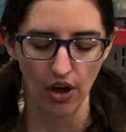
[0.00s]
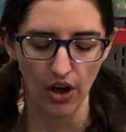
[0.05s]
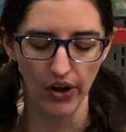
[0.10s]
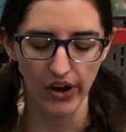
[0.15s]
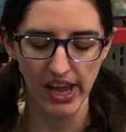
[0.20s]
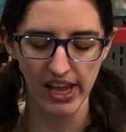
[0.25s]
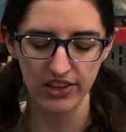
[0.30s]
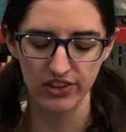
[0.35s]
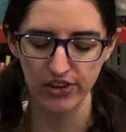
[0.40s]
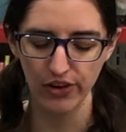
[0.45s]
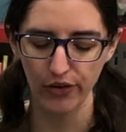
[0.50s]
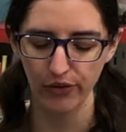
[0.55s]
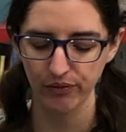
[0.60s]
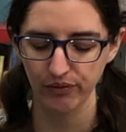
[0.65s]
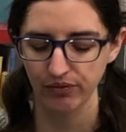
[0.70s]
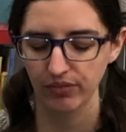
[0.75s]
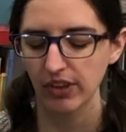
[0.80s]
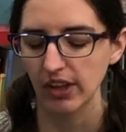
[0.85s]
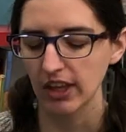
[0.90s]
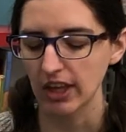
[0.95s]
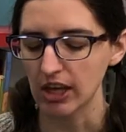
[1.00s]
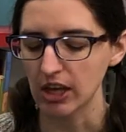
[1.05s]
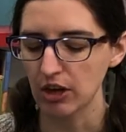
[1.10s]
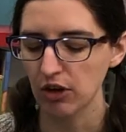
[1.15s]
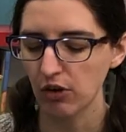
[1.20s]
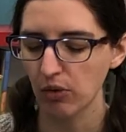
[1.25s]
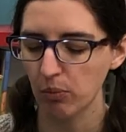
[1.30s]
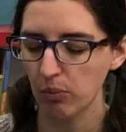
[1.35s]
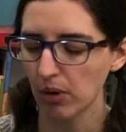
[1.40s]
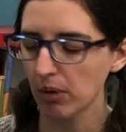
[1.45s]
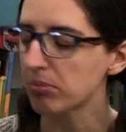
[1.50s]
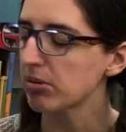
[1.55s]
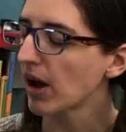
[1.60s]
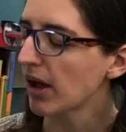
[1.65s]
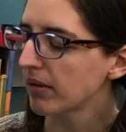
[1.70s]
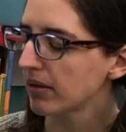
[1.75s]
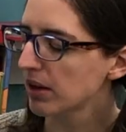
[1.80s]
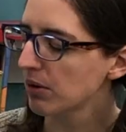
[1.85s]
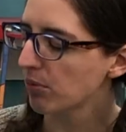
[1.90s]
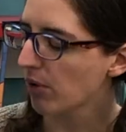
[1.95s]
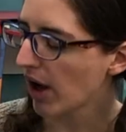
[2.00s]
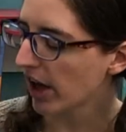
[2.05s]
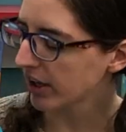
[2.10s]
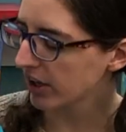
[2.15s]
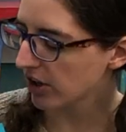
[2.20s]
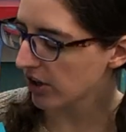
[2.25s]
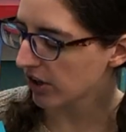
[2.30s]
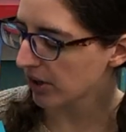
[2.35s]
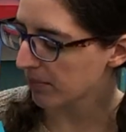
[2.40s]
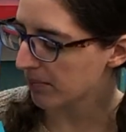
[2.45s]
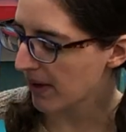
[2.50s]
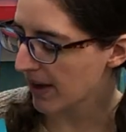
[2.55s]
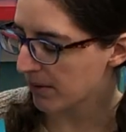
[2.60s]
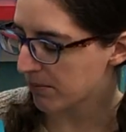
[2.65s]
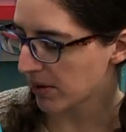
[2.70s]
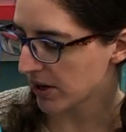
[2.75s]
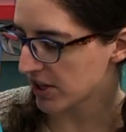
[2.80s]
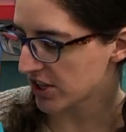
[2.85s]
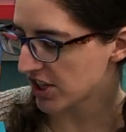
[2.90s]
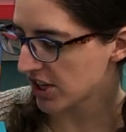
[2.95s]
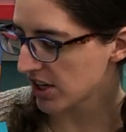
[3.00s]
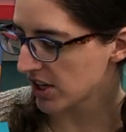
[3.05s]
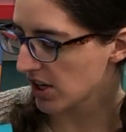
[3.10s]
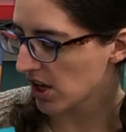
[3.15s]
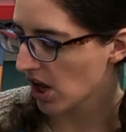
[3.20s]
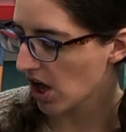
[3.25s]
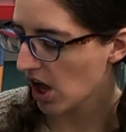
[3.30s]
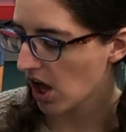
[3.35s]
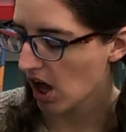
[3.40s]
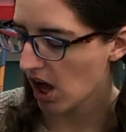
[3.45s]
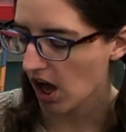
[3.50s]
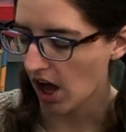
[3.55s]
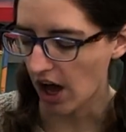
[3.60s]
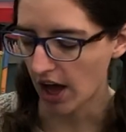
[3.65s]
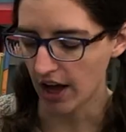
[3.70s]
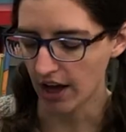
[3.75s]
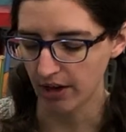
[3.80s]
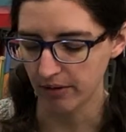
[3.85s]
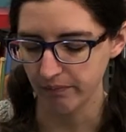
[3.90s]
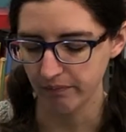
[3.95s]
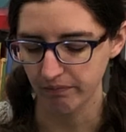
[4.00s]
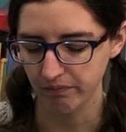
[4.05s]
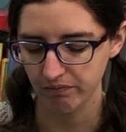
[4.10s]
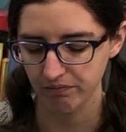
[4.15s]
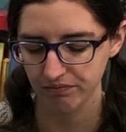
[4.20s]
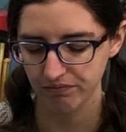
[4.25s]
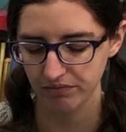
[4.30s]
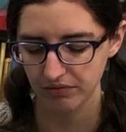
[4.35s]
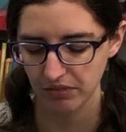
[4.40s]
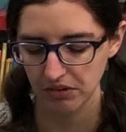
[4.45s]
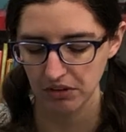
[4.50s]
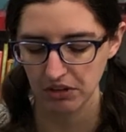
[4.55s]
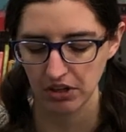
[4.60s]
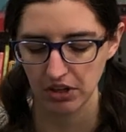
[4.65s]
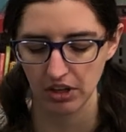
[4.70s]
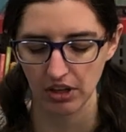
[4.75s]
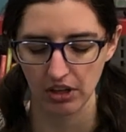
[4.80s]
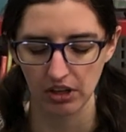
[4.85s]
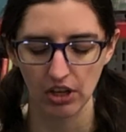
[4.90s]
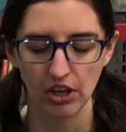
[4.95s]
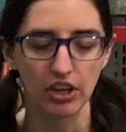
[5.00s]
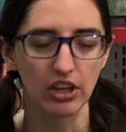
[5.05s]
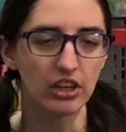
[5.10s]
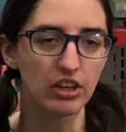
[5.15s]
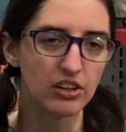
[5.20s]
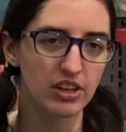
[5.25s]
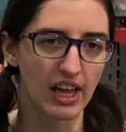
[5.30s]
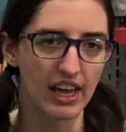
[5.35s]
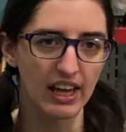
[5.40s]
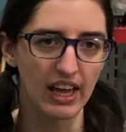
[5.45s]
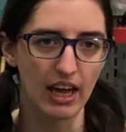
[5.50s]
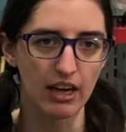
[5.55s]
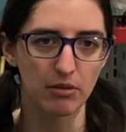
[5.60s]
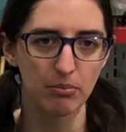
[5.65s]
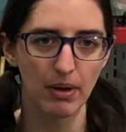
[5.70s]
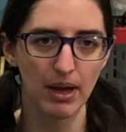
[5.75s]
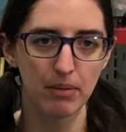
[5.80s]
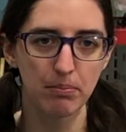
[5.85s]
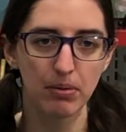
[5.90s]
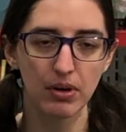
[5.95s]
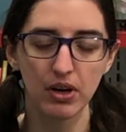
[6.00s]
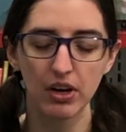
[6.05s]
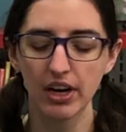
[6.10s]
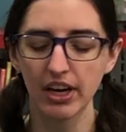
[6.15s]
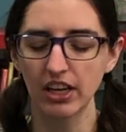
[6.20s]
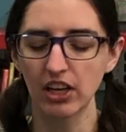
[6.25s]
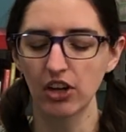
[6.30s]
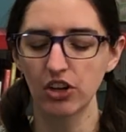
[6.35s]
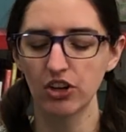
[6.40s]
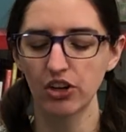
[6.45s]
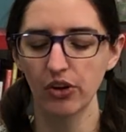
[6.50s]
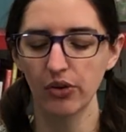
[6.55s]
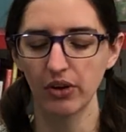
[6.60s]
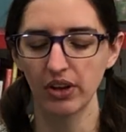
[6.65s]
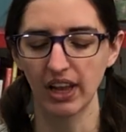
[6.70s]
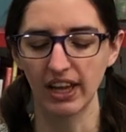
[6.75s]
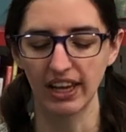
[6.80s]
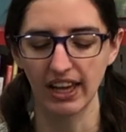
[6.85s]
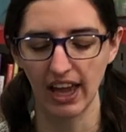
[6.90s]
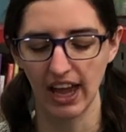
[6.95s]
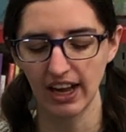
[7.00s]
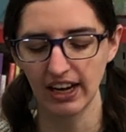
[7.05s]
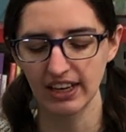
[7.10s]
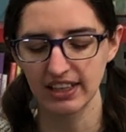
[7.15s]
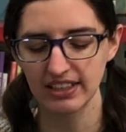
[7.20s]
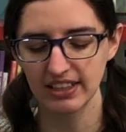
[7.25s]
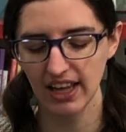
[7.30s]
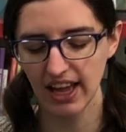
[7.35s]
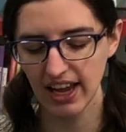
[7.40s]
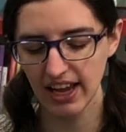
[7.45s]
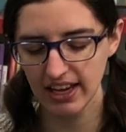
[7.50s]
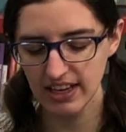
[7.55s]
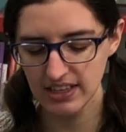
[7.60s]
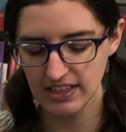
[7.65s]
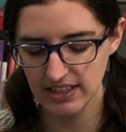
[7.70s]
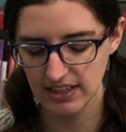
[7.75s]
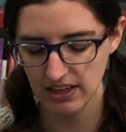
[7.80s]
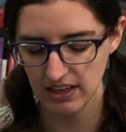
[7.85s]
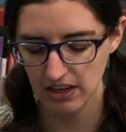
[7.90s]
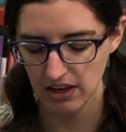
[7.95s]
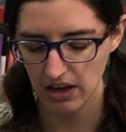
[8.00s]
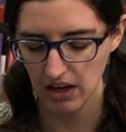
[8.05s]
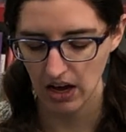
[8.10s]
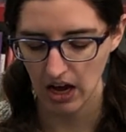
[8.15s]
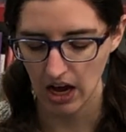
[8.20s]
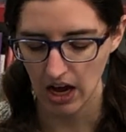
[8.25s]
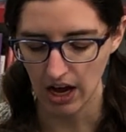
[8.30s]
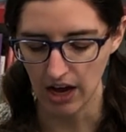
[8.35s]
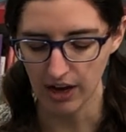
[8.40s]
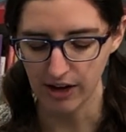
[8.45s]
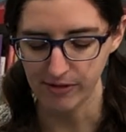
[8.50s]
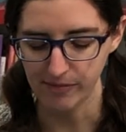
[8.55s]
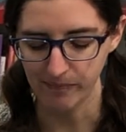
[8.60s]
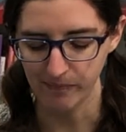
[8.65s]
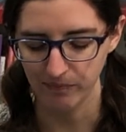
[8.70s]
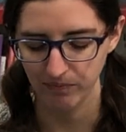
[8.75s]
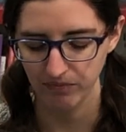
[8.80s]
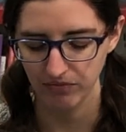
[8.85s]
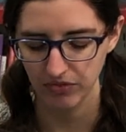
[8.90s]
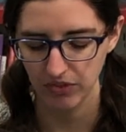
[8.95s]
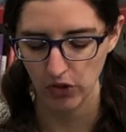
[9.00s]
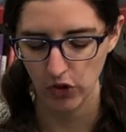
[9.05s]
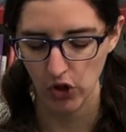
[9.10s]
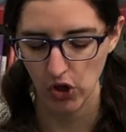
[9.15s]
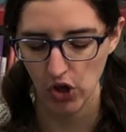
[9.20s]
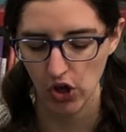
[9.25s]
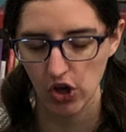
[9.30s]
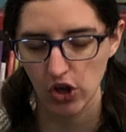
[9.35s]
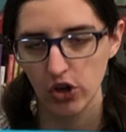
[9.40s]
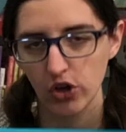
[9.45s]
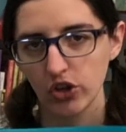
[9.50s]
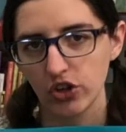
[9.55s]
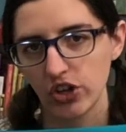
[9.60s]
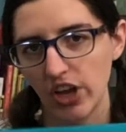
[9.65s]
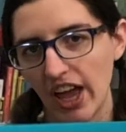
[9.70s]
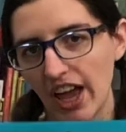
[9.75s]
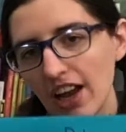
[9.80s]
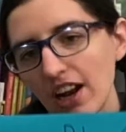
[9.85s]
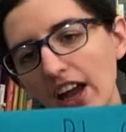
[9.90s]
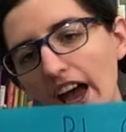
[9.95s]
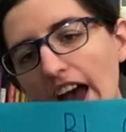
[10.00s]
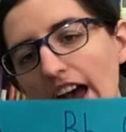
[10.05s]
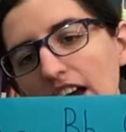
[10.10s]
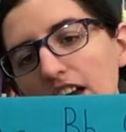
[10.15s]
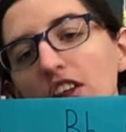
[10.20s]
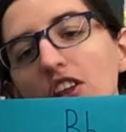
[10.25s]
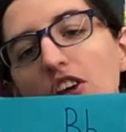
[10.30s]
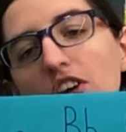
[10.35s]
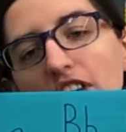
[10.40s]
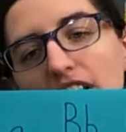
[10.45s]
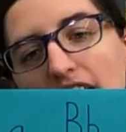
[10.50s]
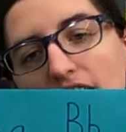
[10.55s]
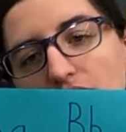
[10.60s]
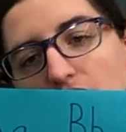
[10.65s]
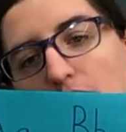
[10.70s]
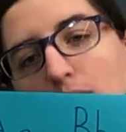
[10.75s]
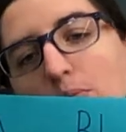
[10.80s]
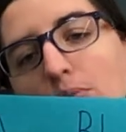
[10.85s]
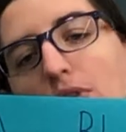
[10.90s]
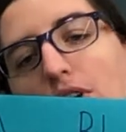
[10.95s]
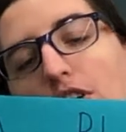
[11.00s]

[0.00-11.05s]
Okay, so you will probably want, you're a big person, um, you can use any kind of paper and you can do it like any size. Um, and you can have them